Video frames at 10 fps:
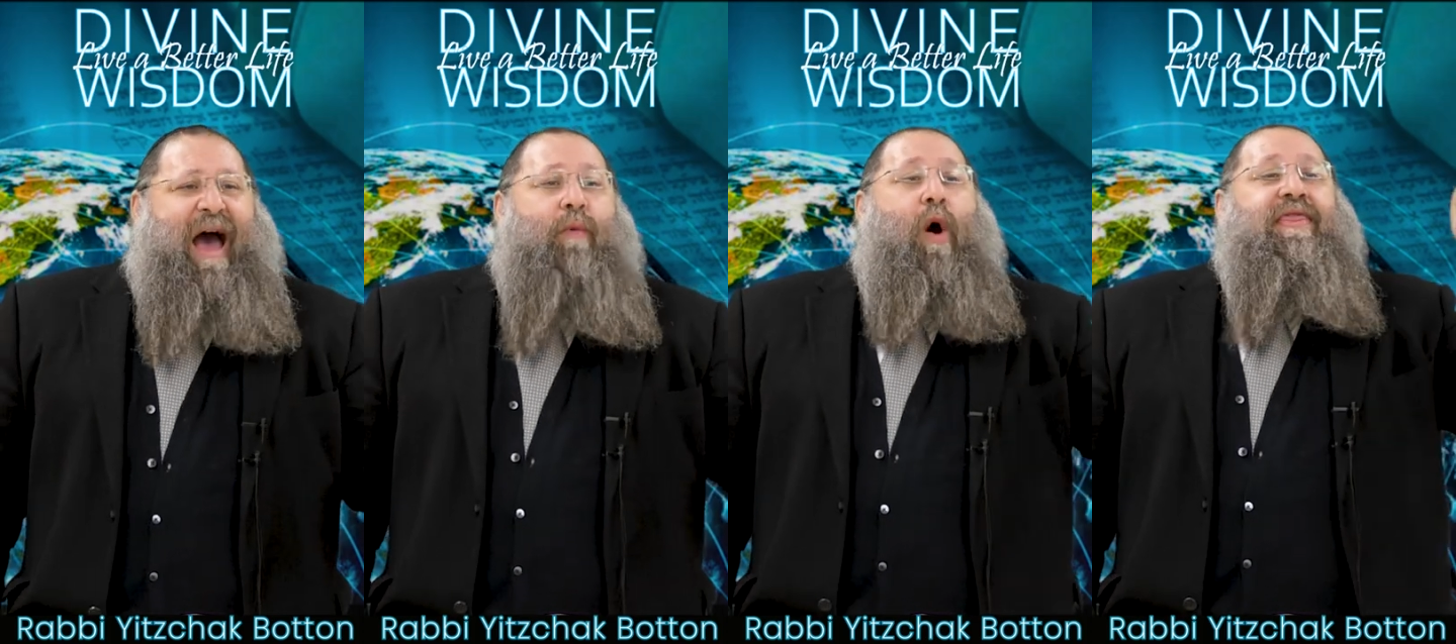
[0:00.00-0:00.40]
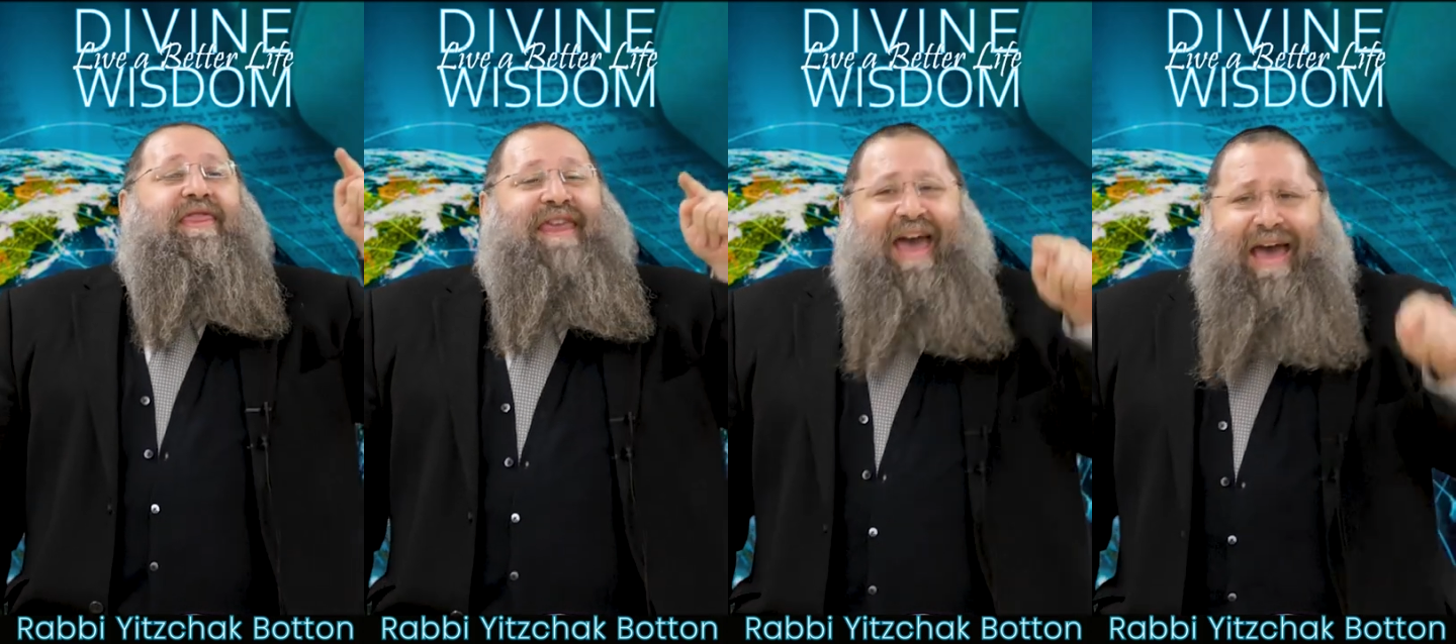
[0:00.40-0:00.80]
I
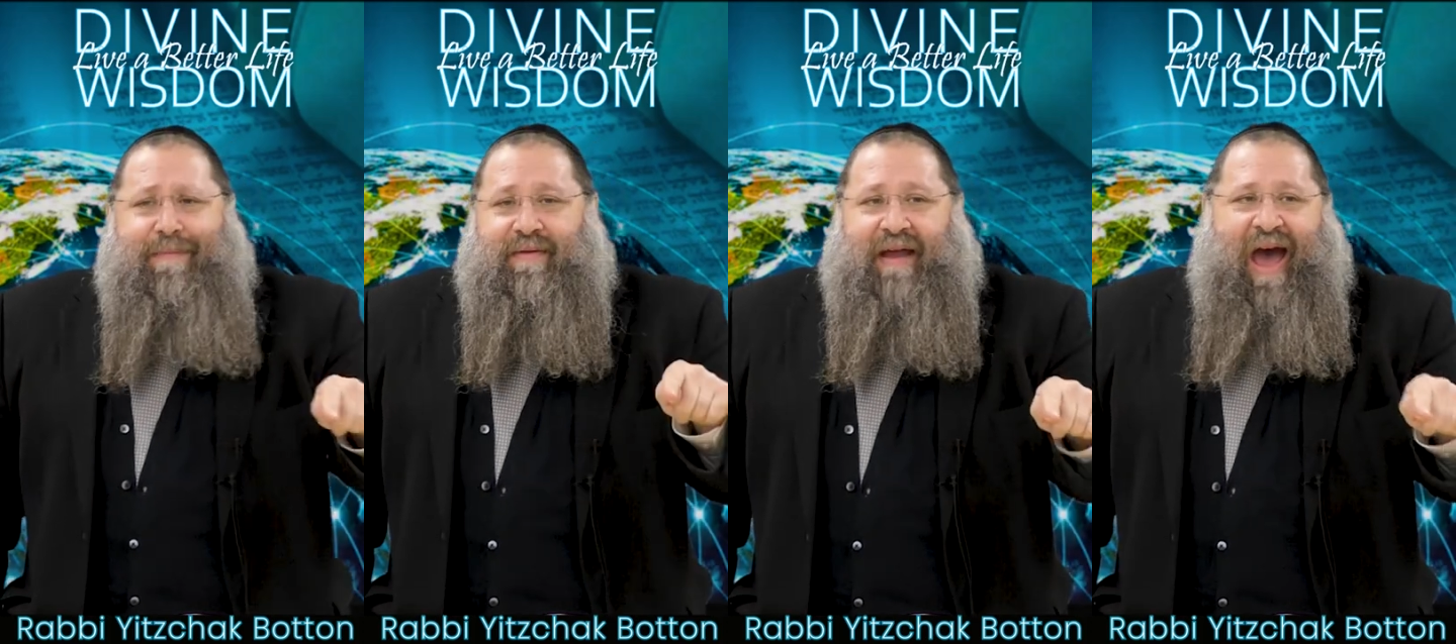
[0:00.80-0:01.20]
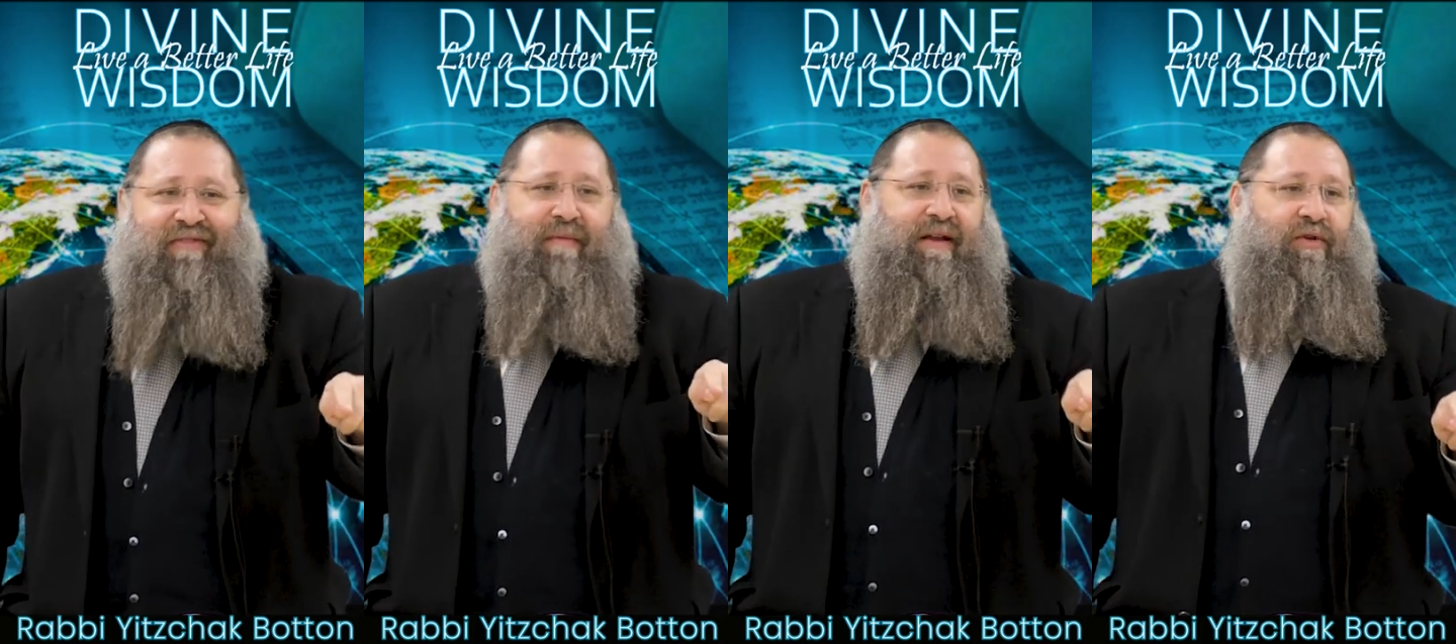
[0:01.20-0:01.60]
want them to
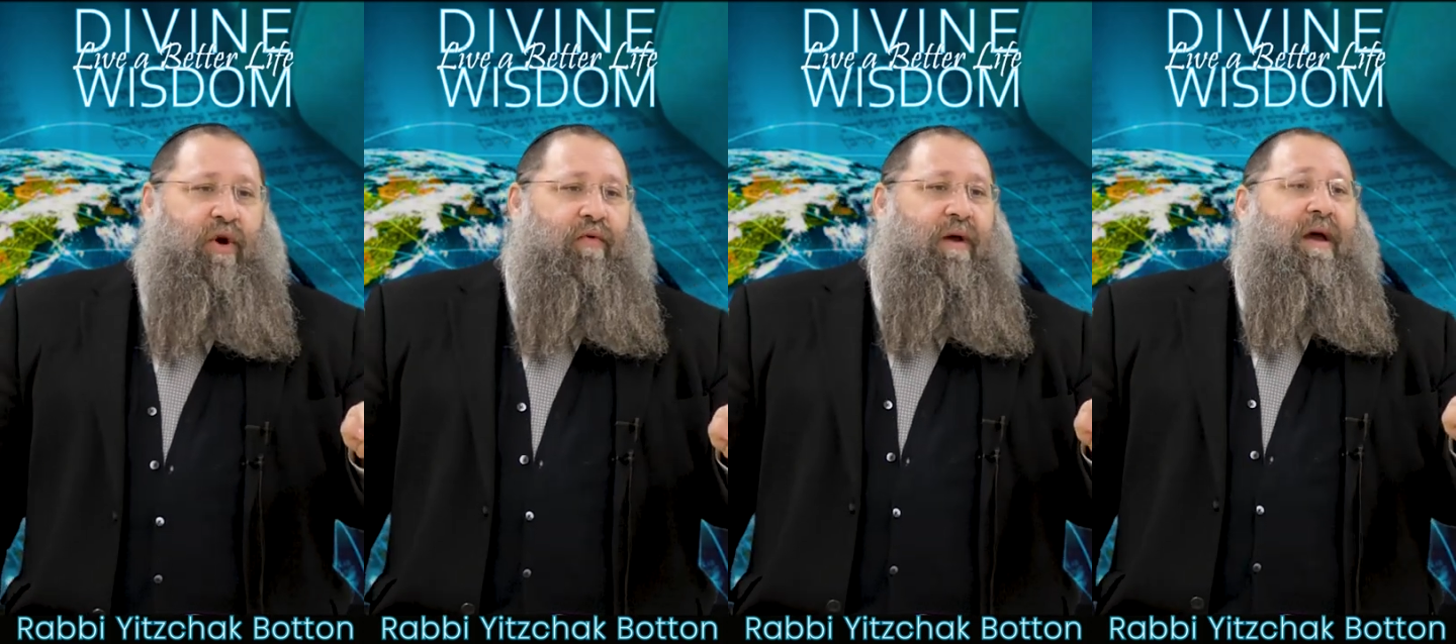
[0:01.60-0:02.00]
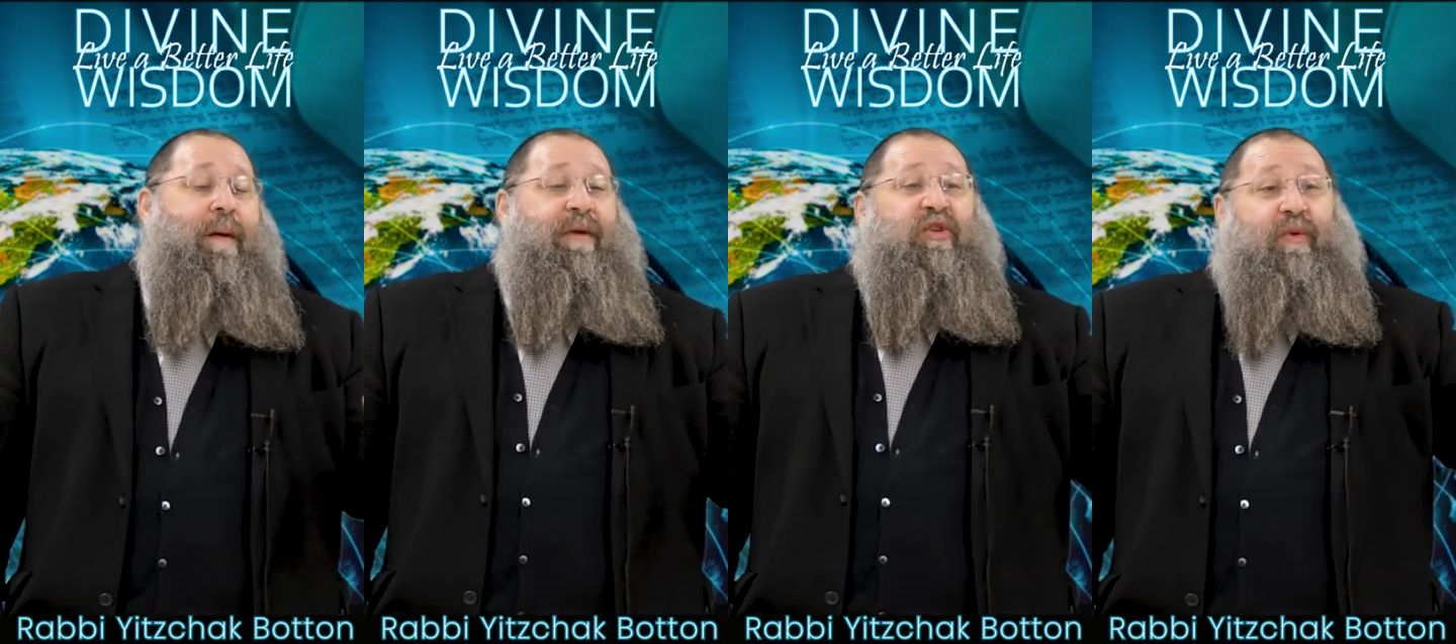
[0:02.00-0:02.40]
have my Torah
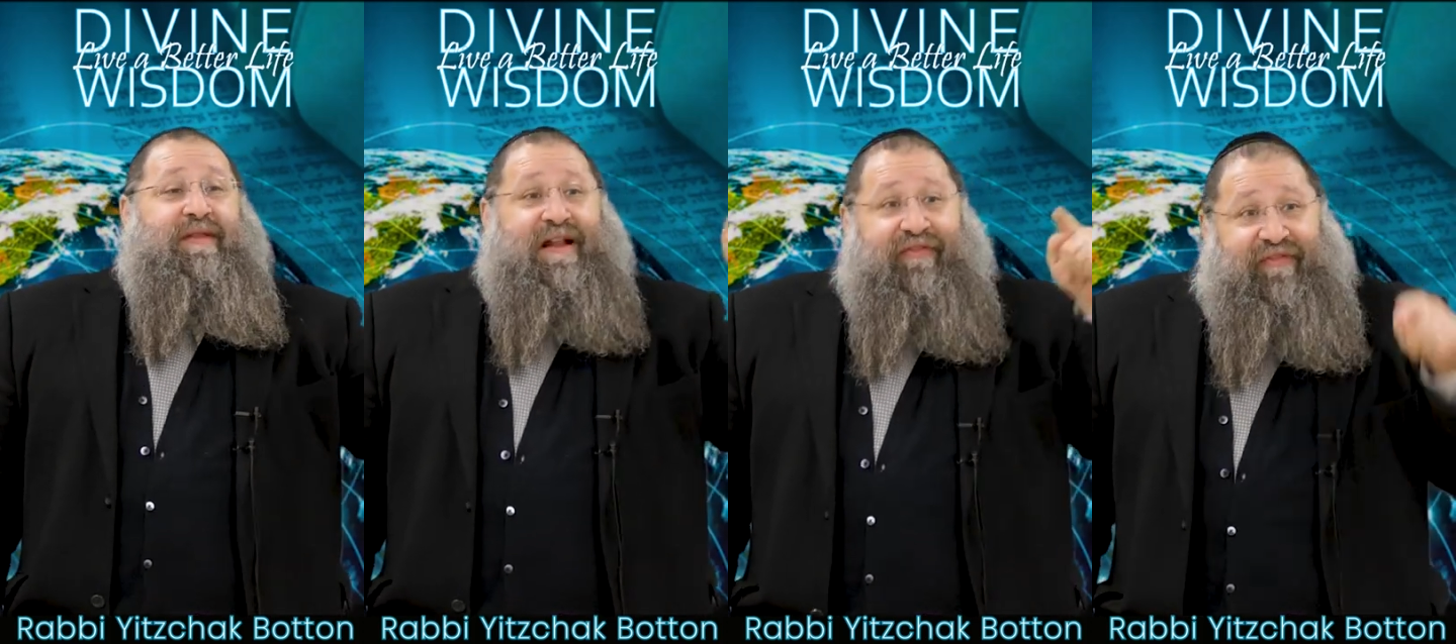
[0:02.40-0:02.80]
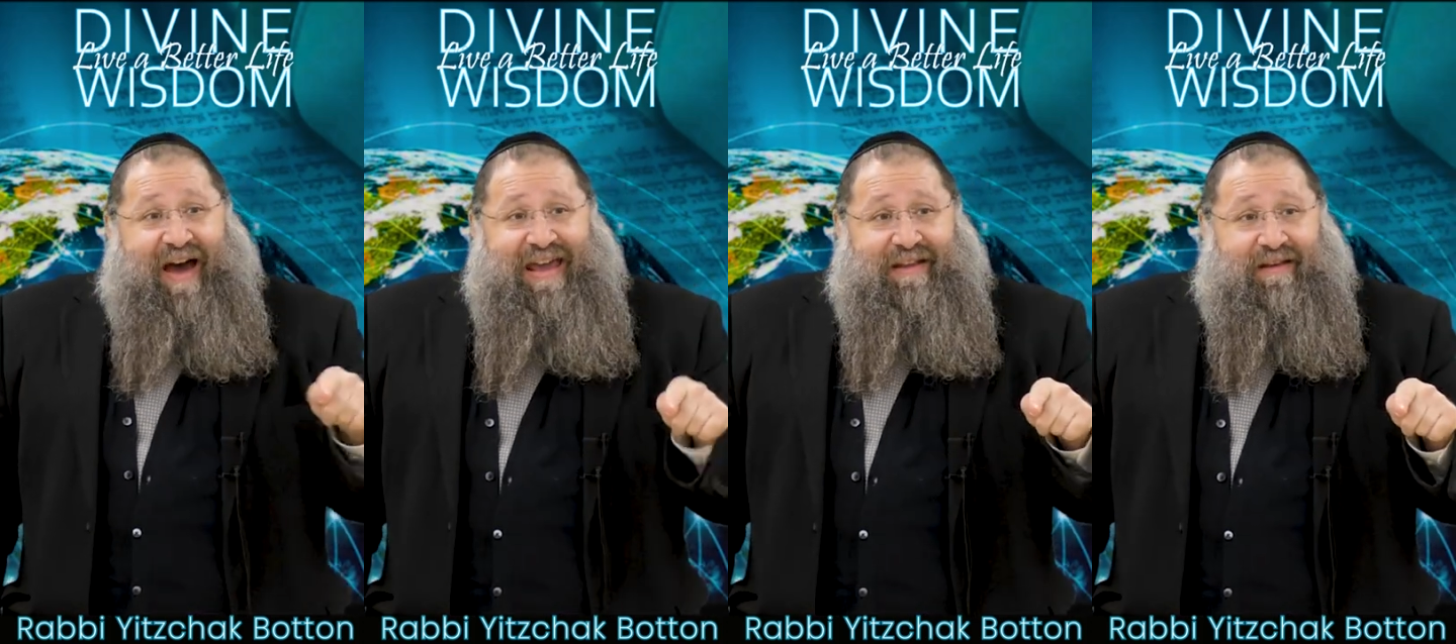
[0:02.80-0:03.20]
because when they'll
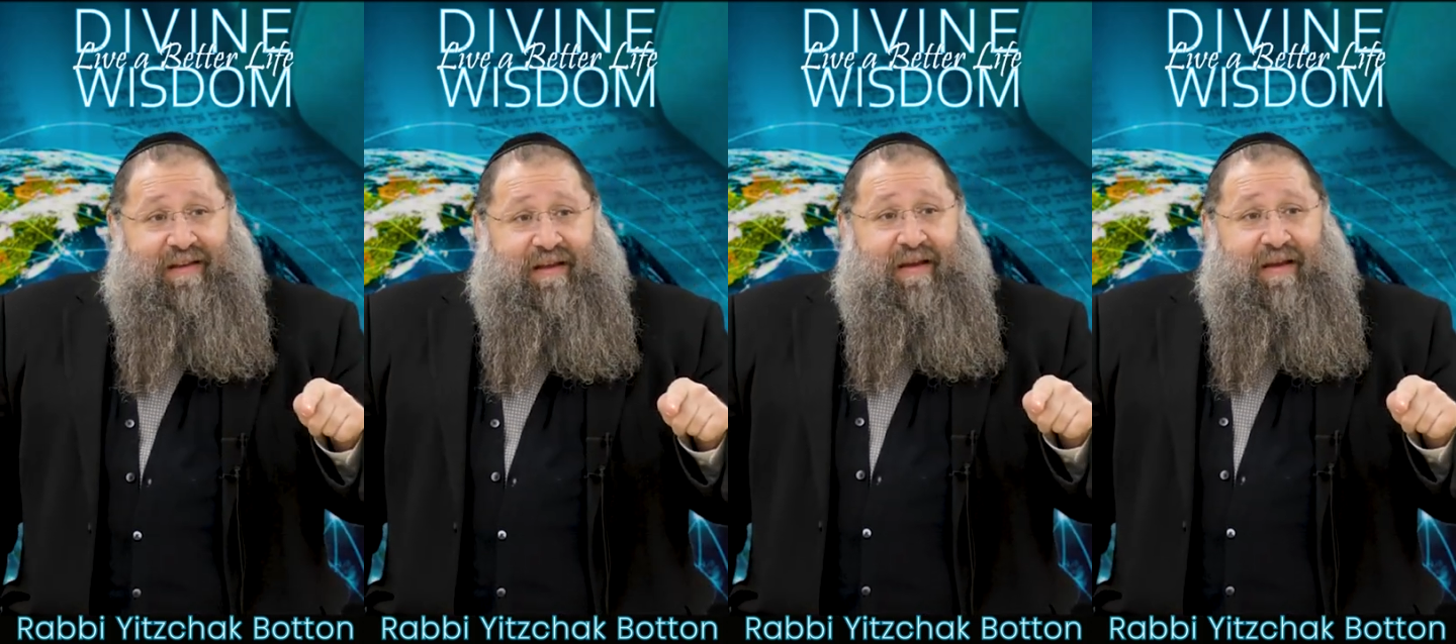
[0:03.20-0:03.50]
fight,